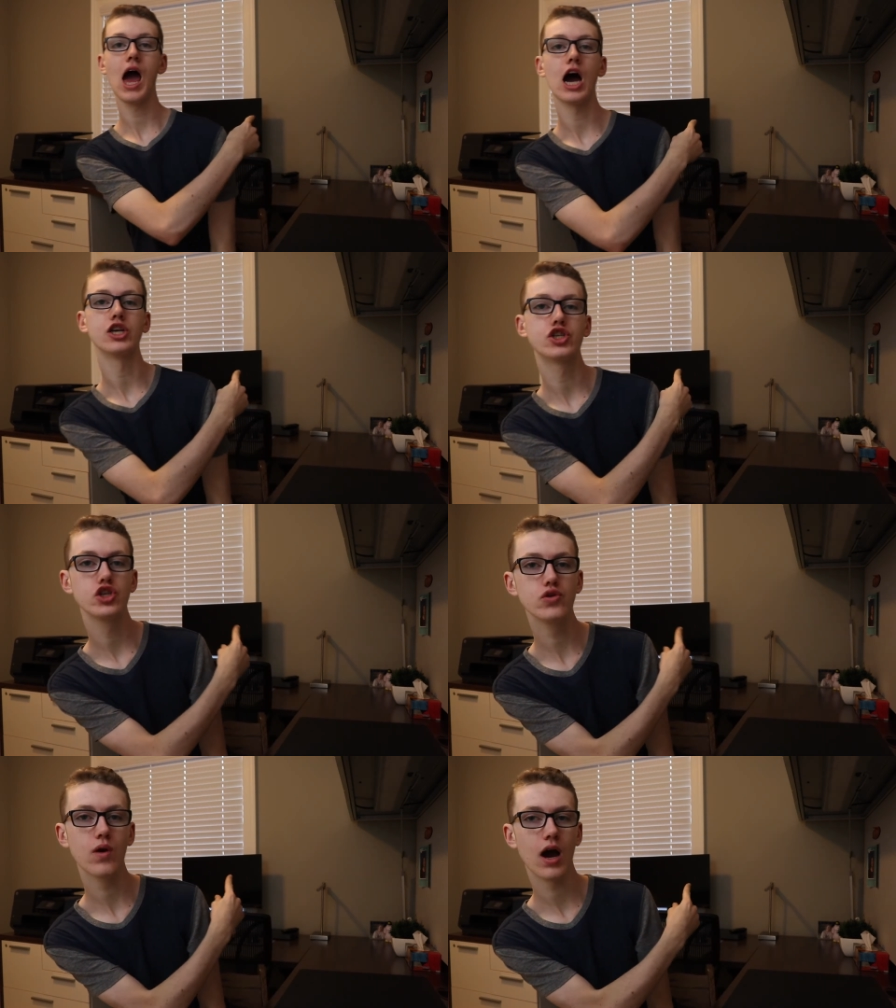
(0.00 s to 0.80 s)
a
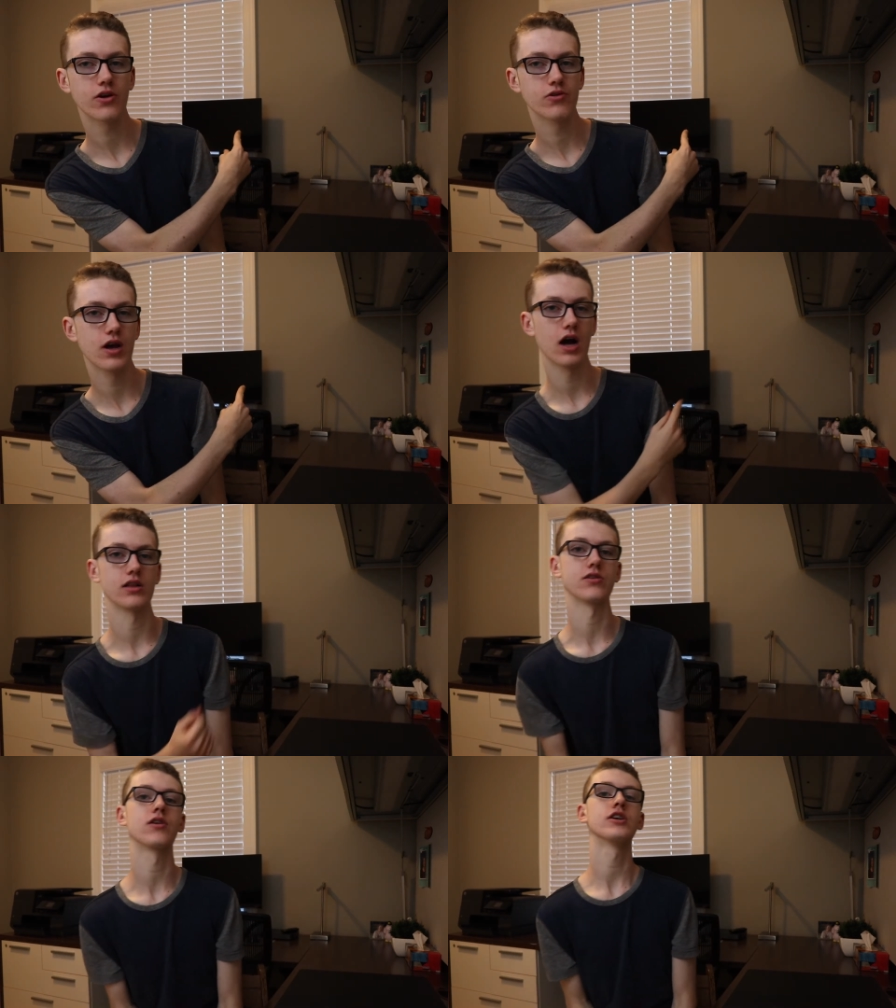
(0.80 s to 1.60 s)

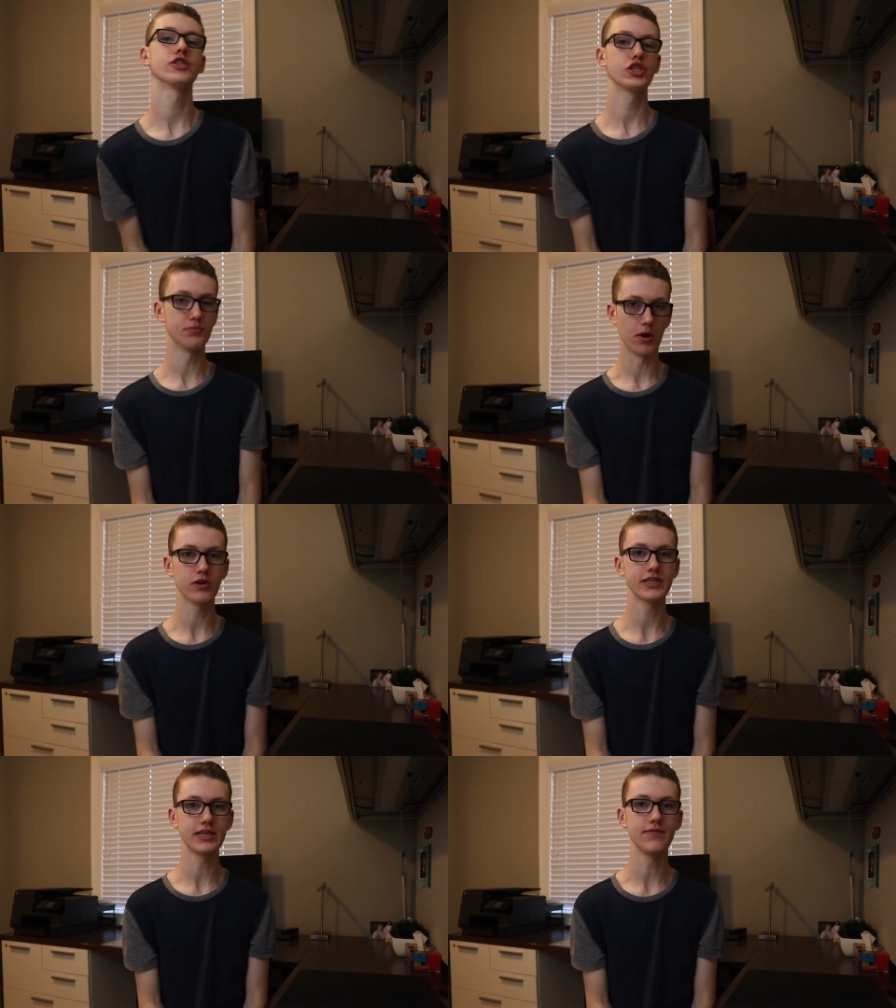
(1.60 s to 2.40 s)
$200
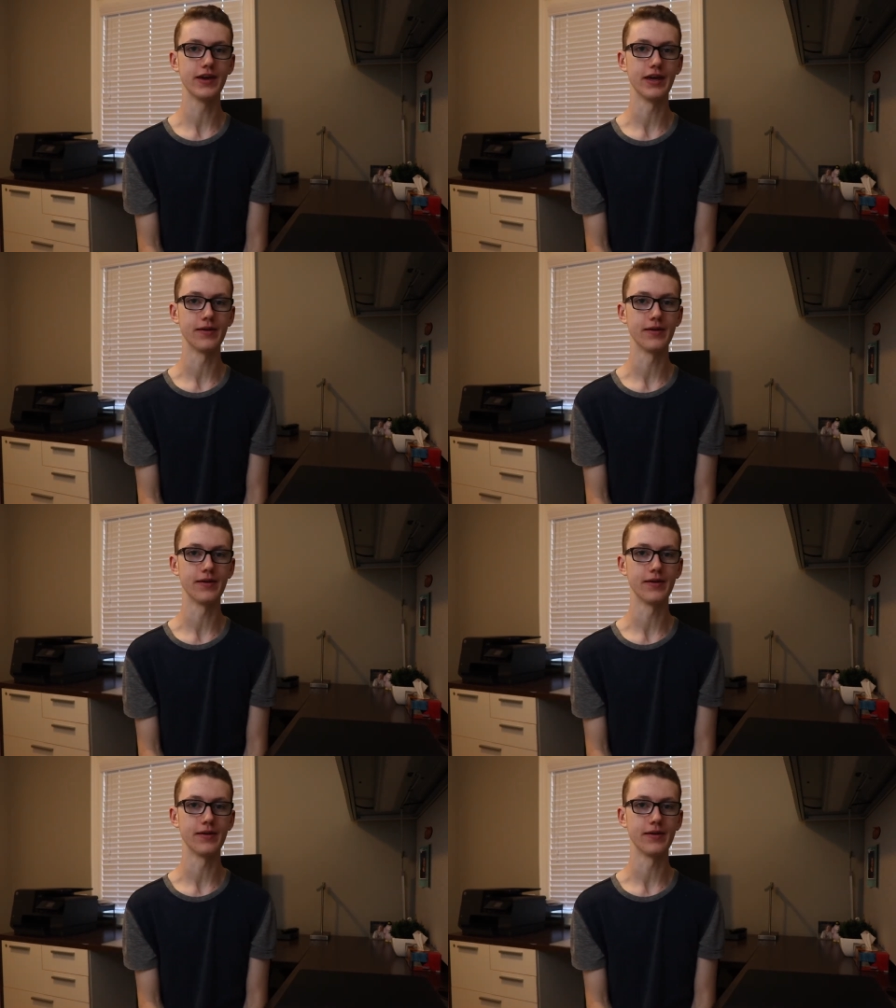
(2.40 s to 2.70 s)
smart TV.